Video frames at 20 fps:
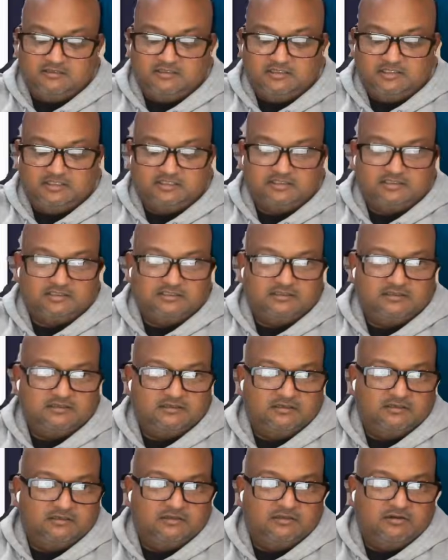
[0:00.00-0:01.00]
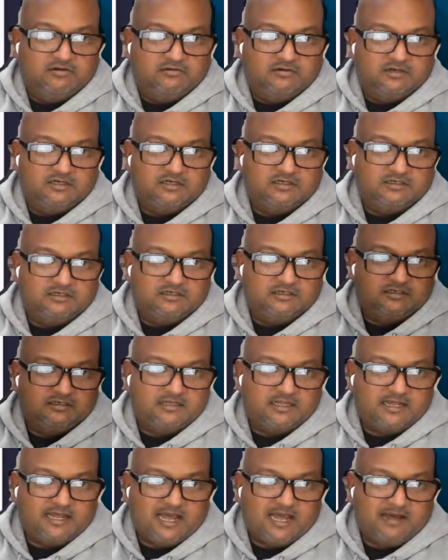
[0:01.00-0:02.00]
this
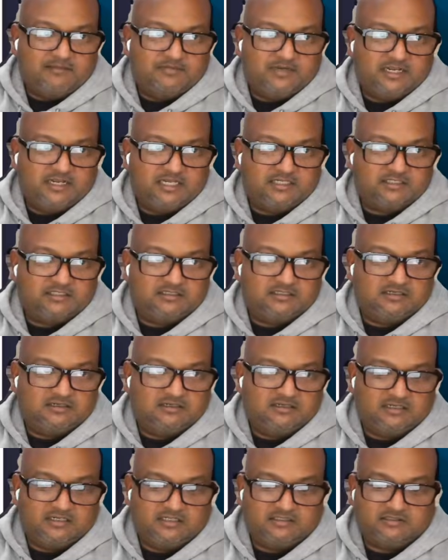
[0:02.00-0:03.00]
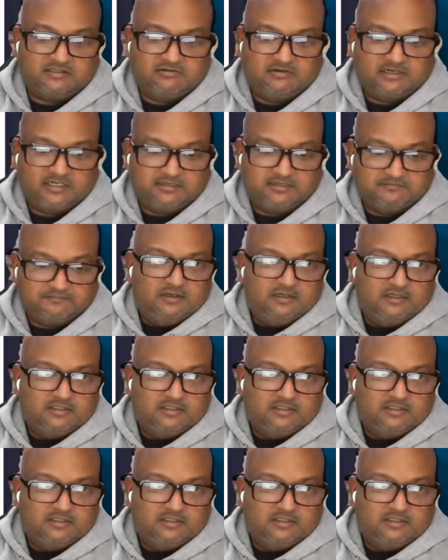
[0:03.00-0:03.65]
local app tester is running.